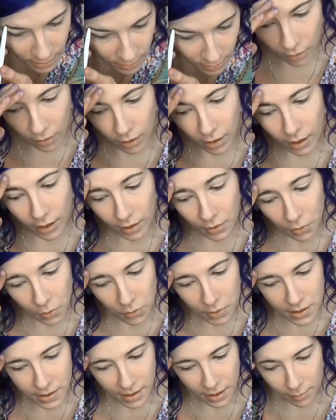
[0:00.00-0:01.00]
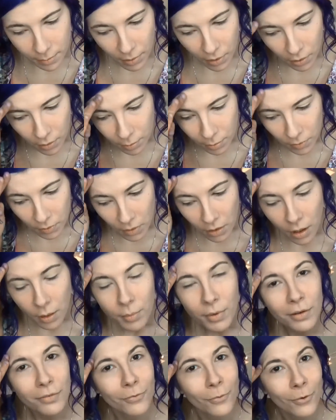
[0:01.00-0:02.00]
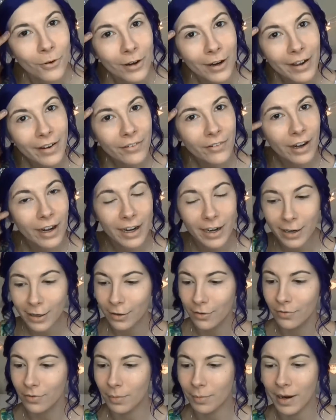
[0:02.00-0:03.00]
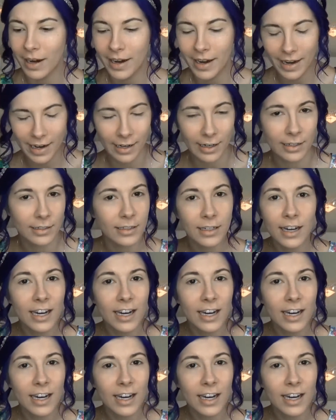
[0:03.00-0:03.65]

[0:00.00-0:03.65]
Oh, I always get purple on my forehead right here from my hair.